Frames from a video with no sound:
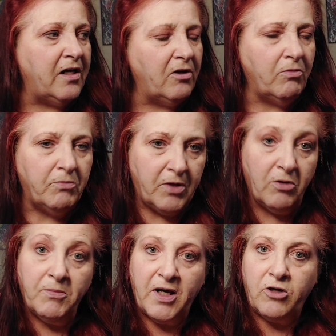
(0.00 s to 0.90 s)
it'll,
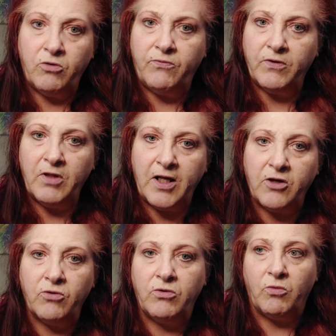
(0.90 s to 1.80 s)
it'll make you feel like
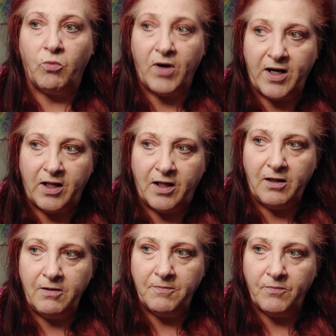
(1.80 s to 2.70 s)
you're in a
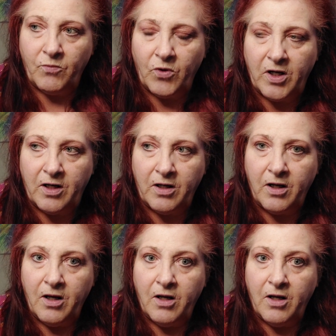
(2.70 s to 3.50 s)
wedding when